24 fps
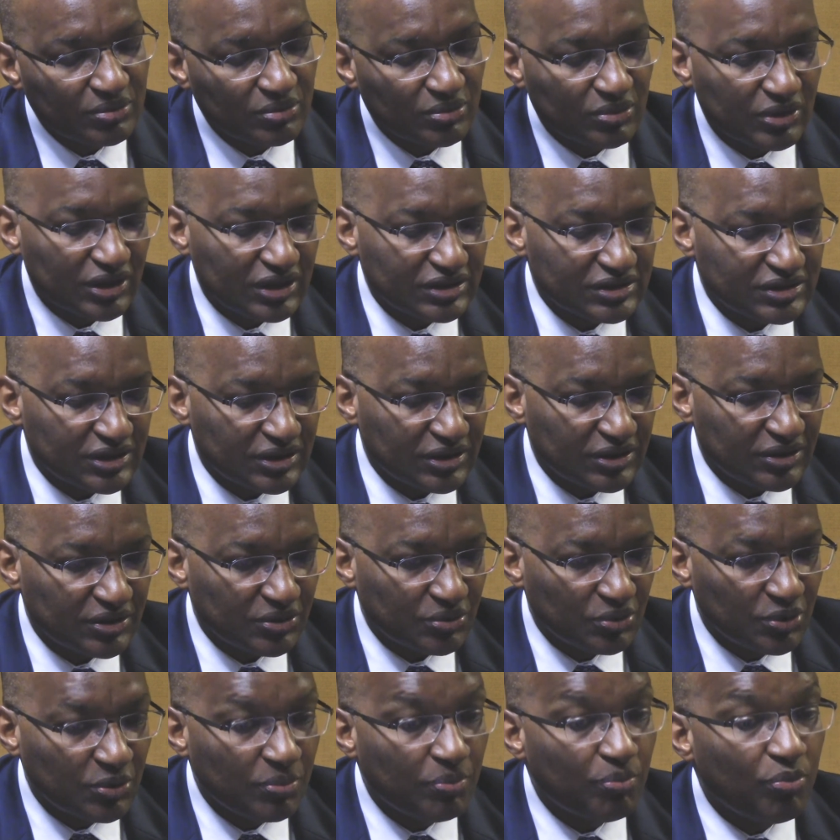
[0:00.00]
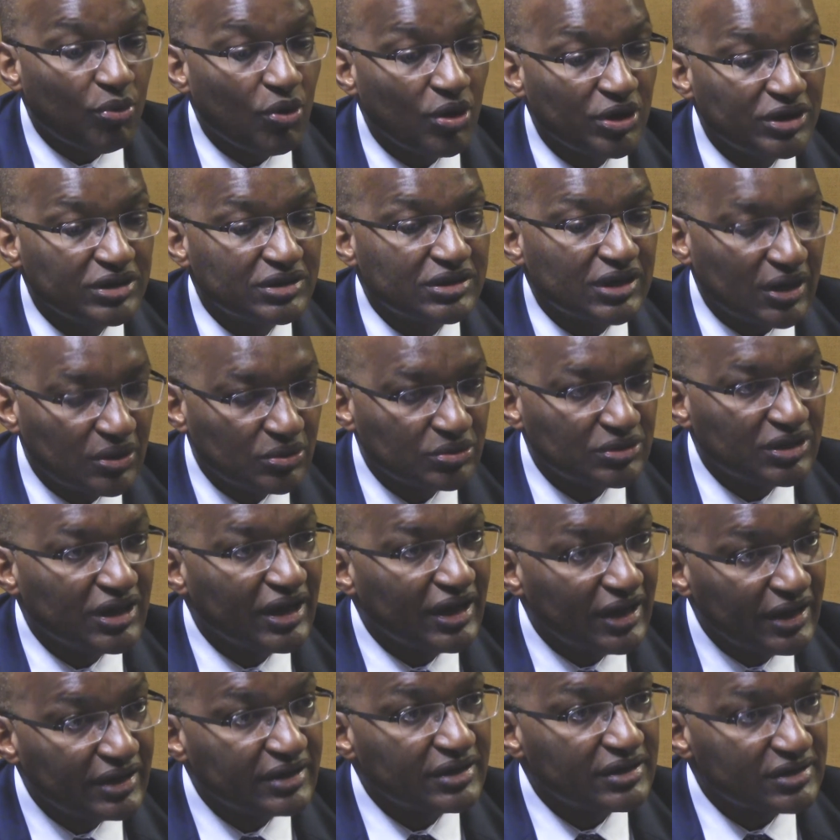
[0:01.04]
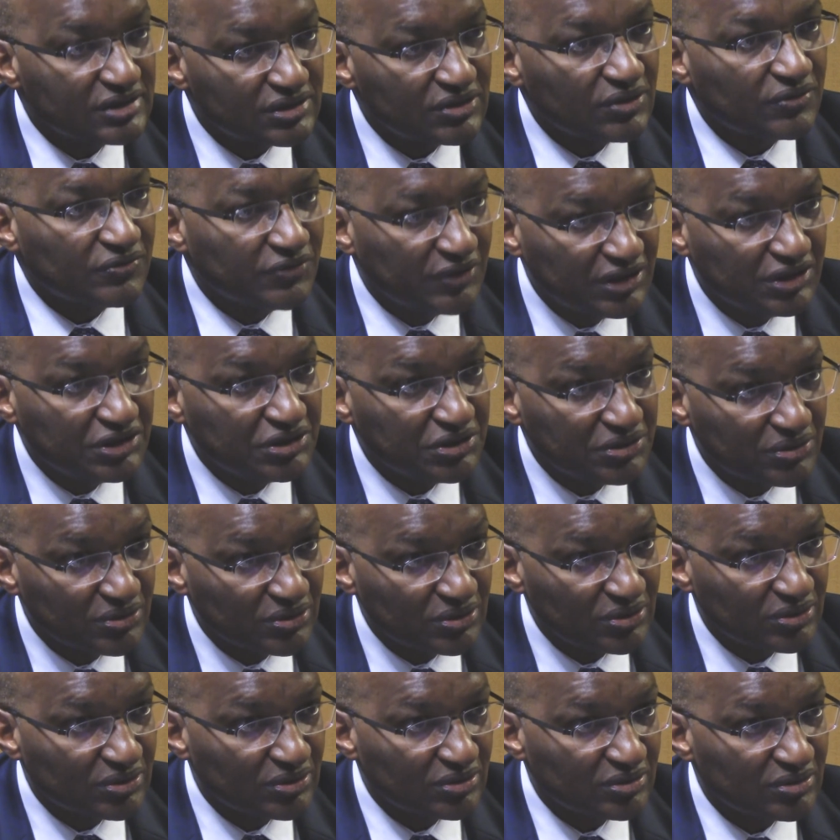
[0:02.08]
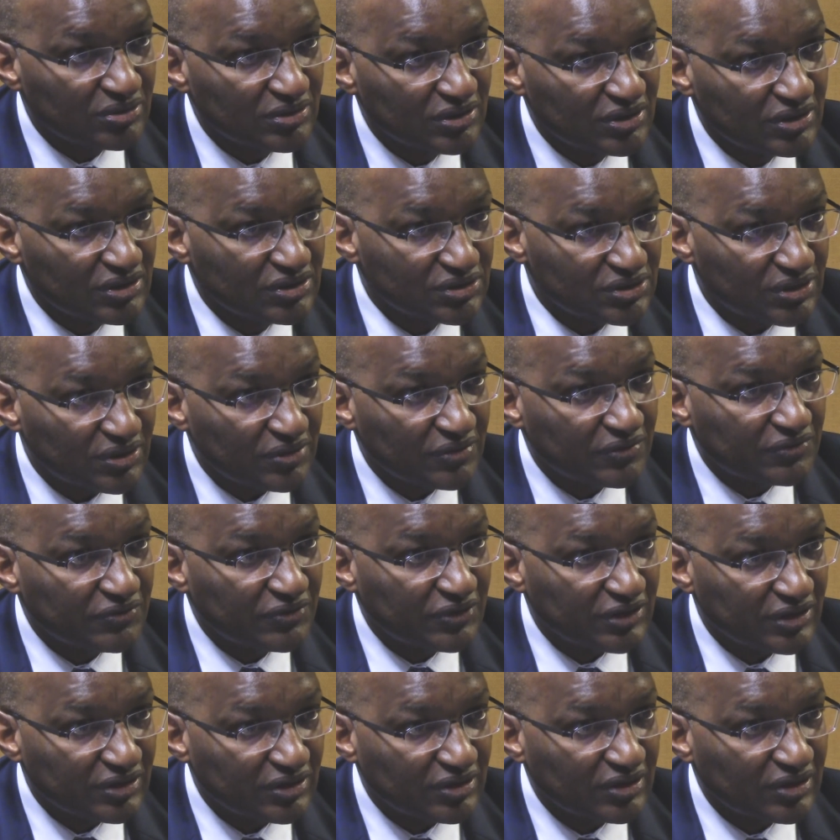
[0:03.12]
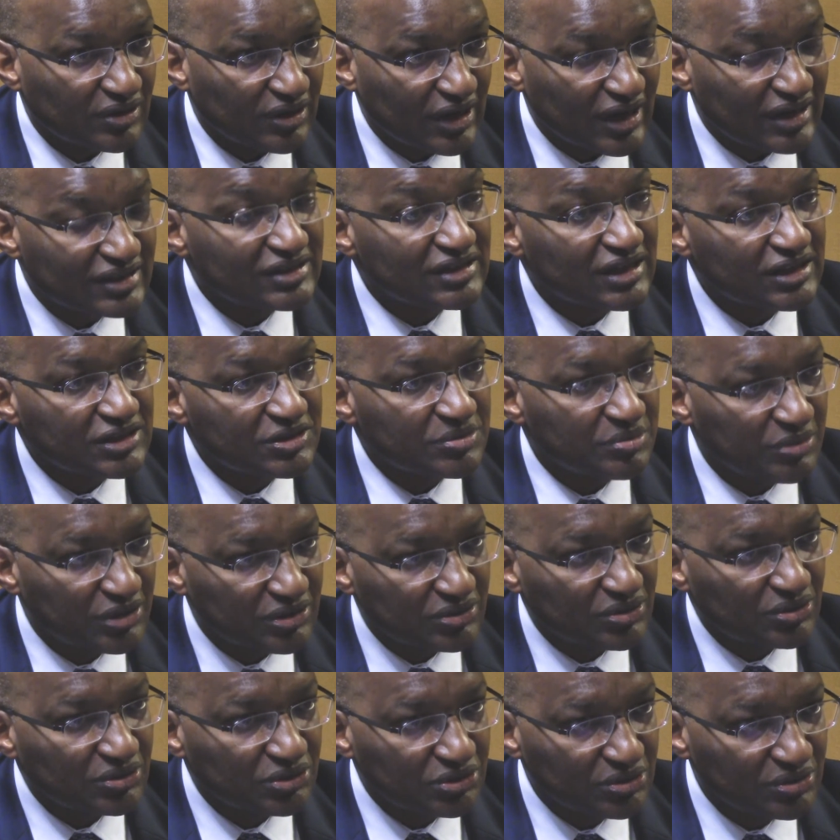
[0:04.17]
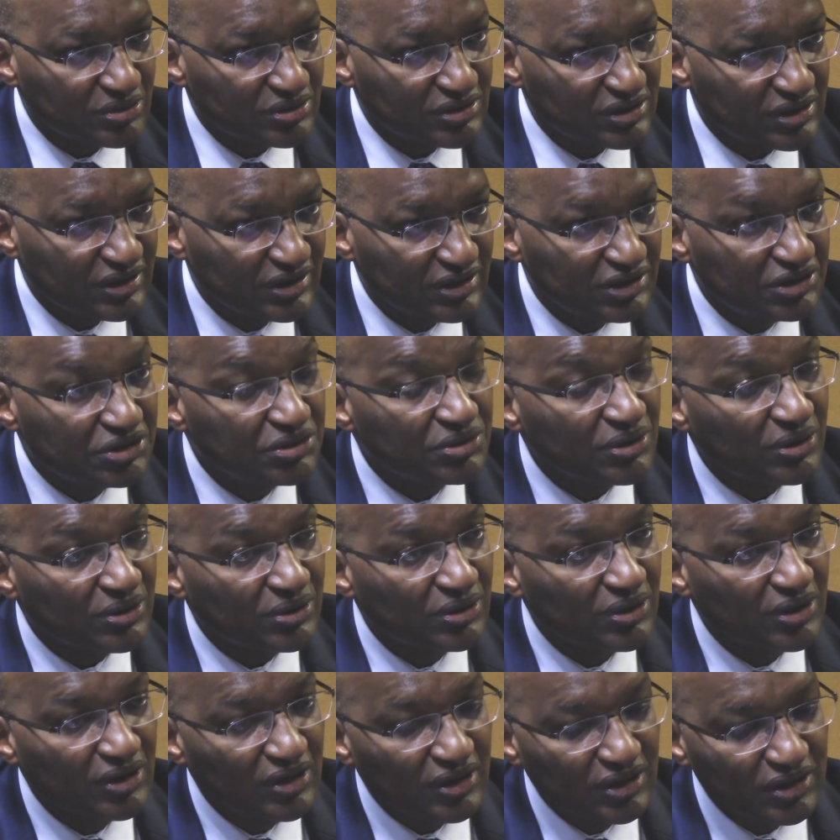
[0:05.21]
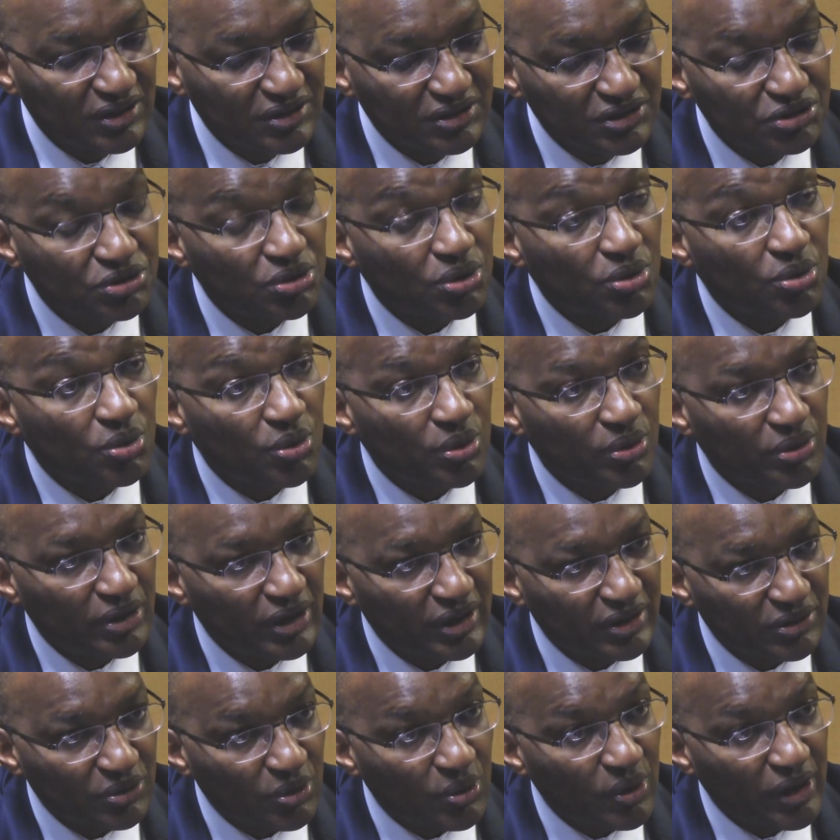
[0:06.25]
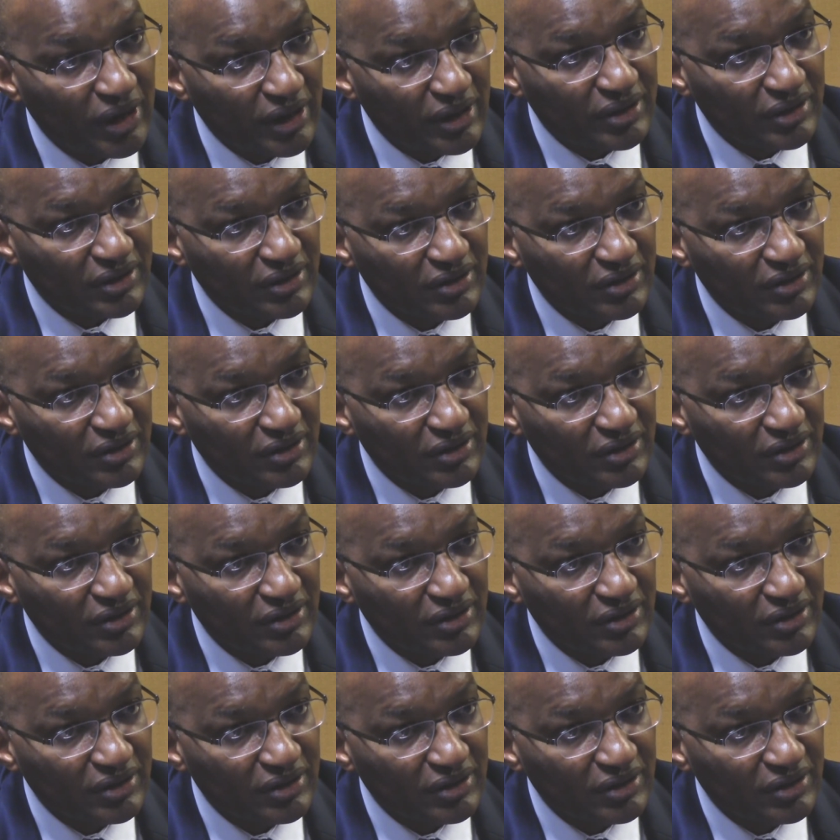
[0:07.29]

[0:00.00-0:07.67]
let's say, we'll point out the areas of initial sort of assessment, or should we say initial inquiry.